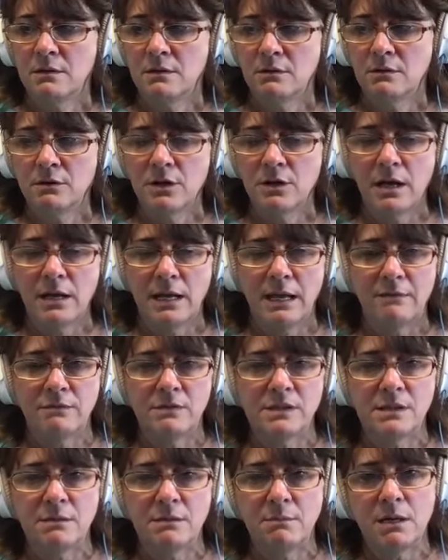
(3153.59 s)
or not have
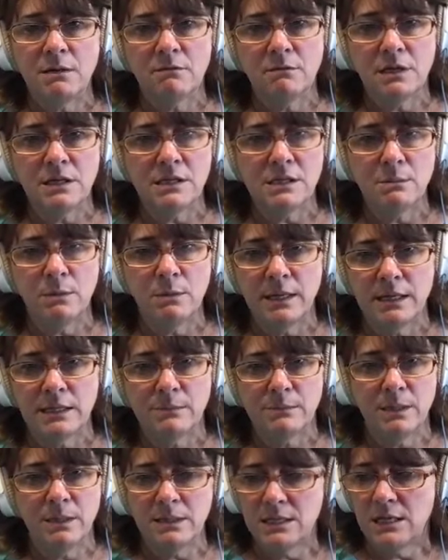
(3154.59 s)
some unreasonable
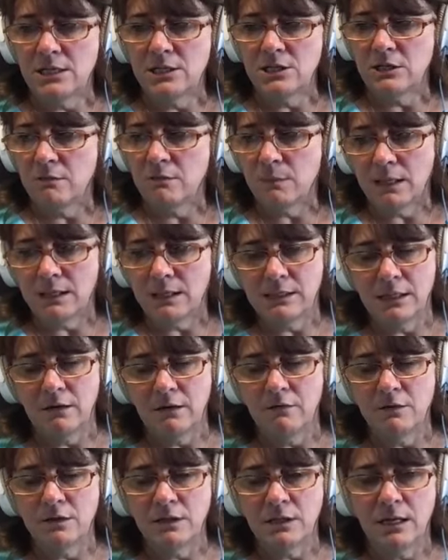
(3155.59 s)
expectation of
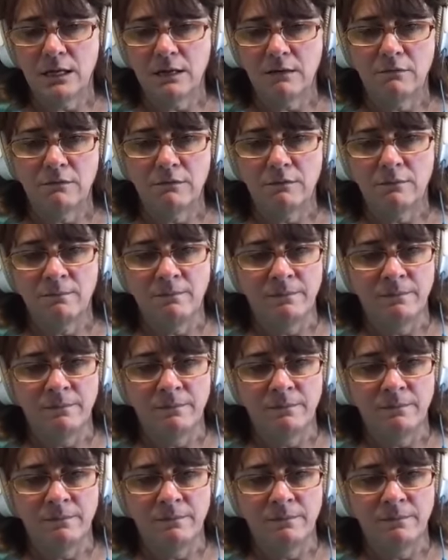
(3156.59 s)
myself to have,